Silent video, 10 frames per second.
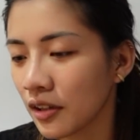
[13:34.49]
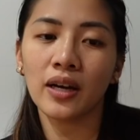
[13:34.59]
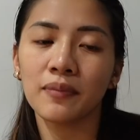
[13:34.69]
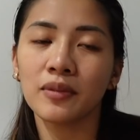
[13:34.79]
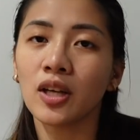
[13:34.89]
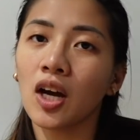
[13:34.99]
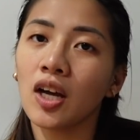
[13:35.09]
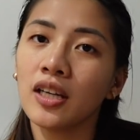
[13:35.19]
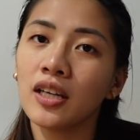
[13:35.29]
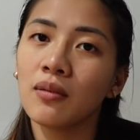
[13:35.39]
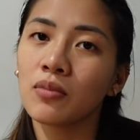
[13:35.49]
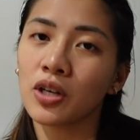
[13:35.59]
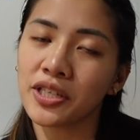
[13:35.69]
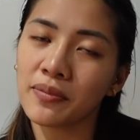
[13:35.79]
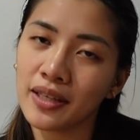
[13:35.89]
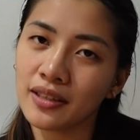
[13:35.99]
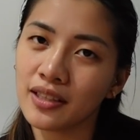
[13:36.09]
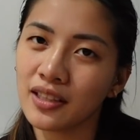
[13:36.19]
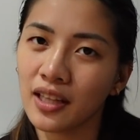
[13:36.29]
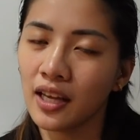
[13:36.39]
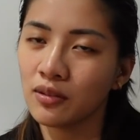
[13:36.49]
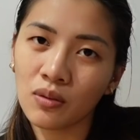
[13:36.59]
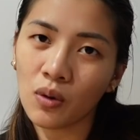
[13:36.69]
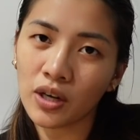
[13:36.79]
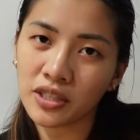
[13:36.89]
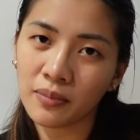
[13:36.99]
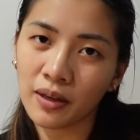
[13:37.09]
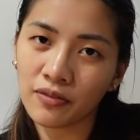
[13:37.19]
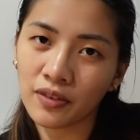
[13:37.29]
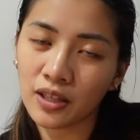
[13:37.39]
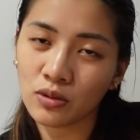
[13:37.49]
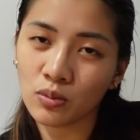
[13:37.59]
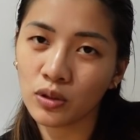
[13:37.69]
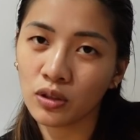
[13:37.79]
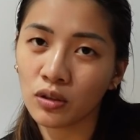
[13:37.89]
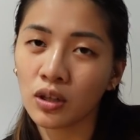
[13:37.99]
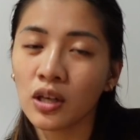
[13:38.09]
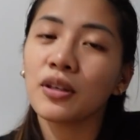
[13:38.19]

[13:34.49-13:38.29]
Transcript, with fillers: I'm done brushing my teeth and washing my face with the